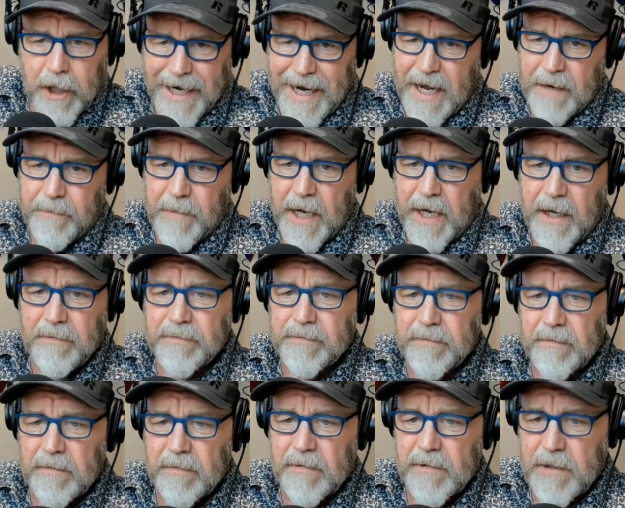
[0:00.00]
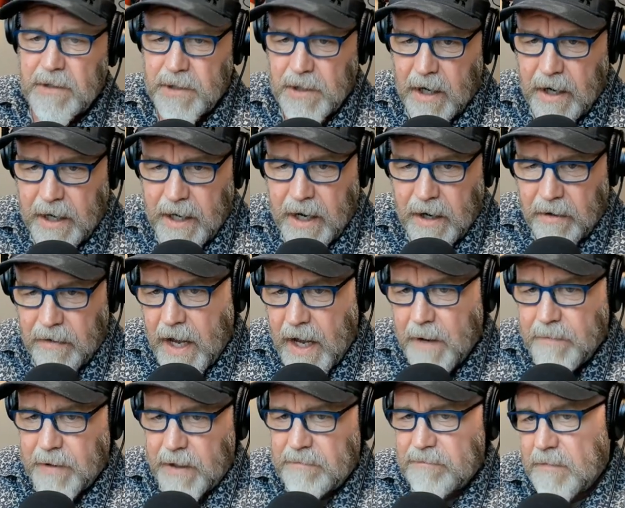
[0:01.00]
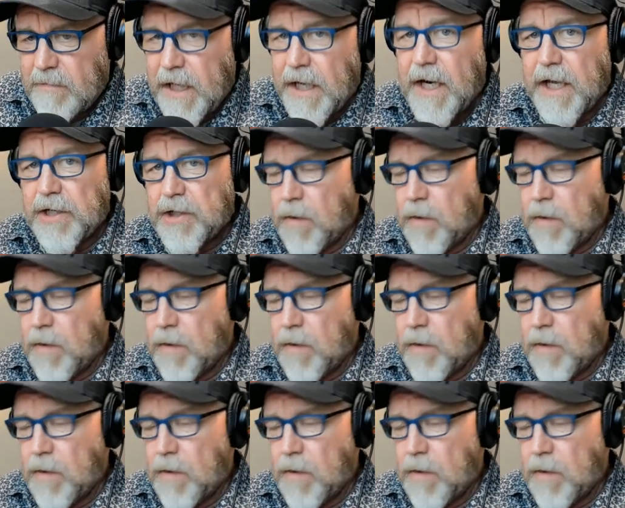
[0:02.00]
at me, sorry to hear that, but it is